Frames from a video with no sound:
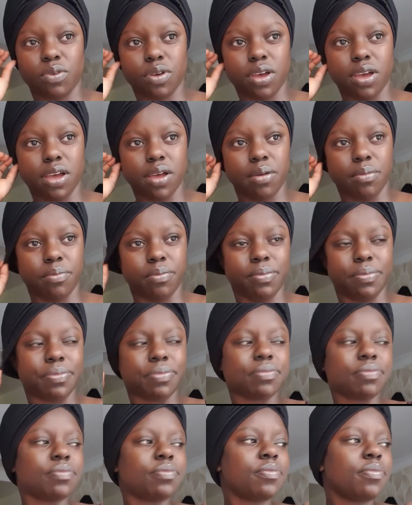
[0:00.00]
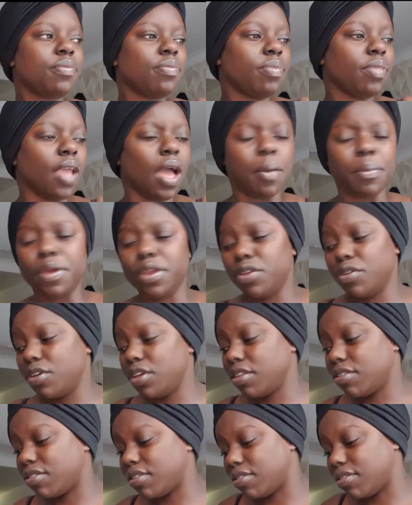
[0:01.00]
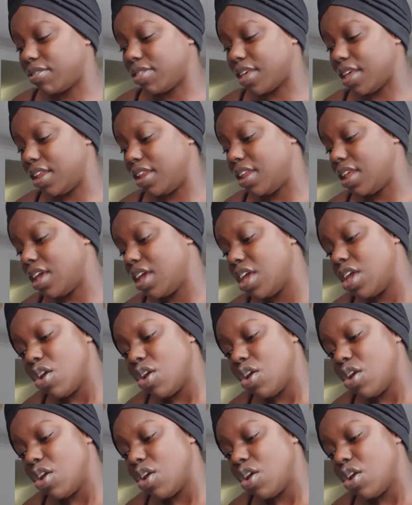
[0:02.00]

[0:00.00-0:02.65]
what I've been doing since then.